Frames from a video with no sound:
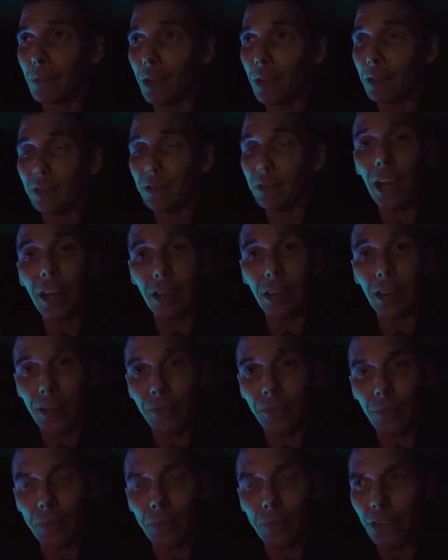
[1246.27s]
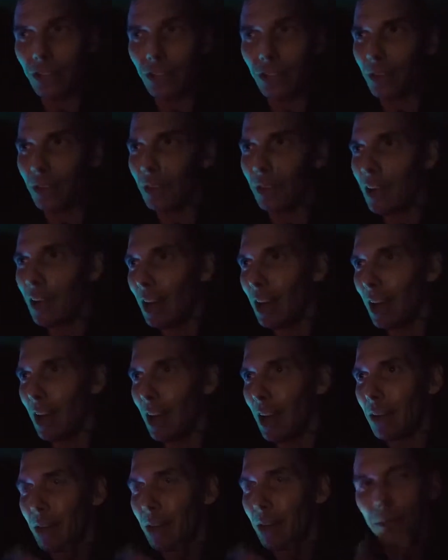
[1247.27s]
data and information
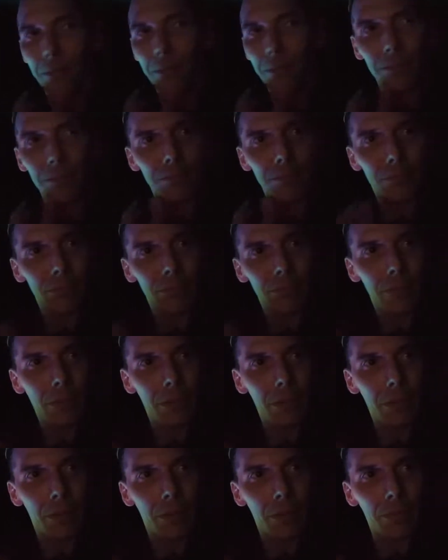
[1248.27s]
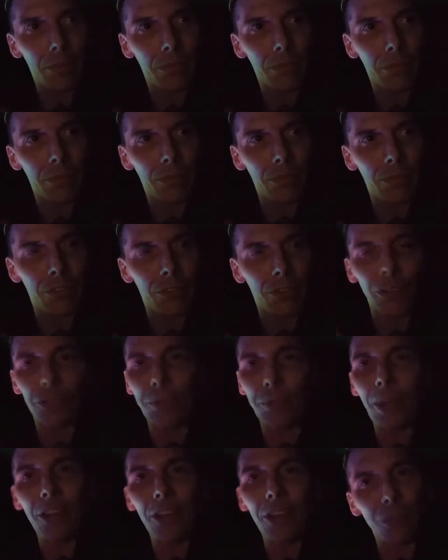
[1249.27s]
and you know
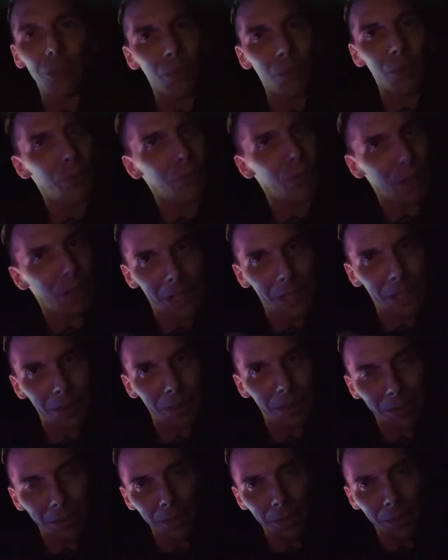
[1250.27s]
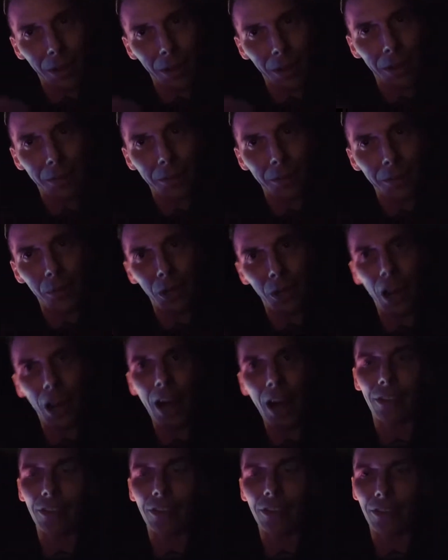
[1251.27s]
geospatial fucking
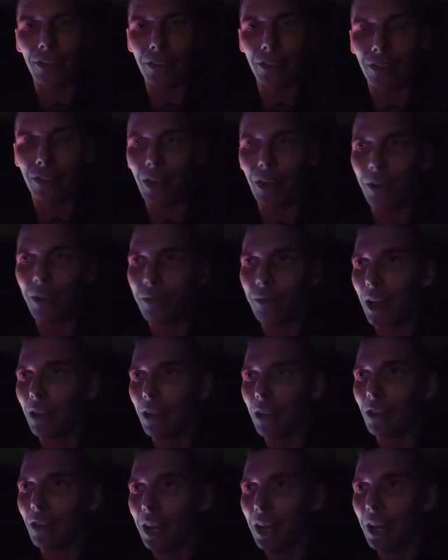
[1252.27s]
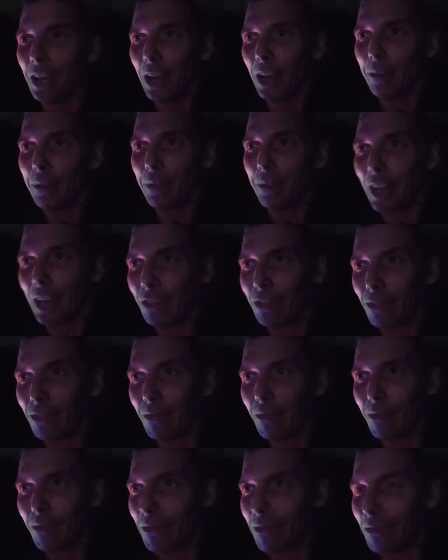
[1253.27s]
reconnaissance and stuff. That's
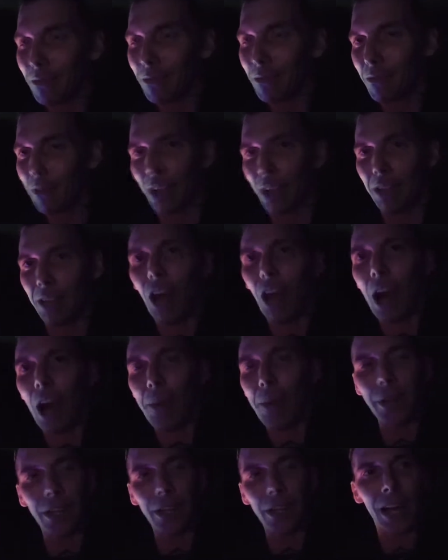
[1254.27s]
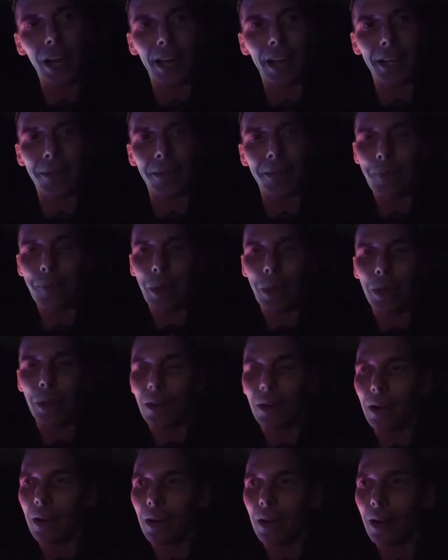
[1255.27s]
like top of the line.
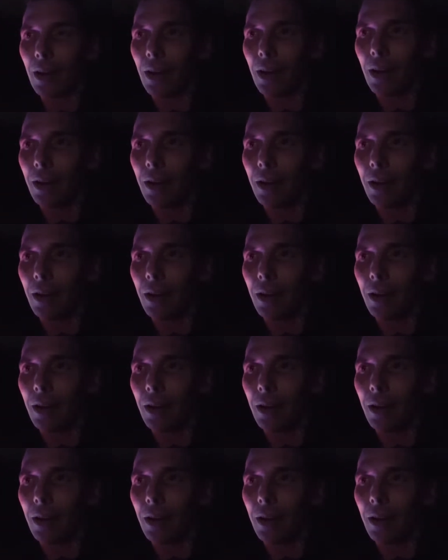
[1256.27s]
Uh,